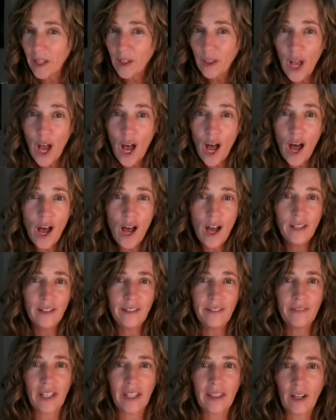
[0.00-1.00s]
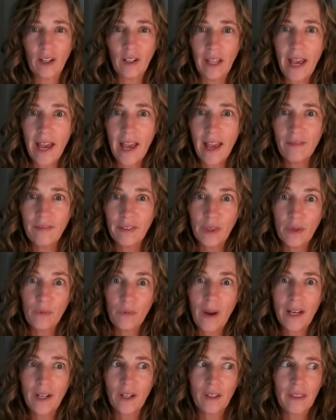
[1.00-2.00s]
along, living their life, and the
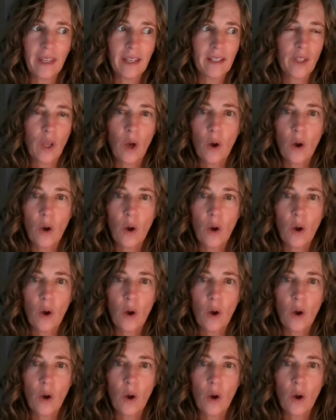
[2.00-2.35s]
writer thinks,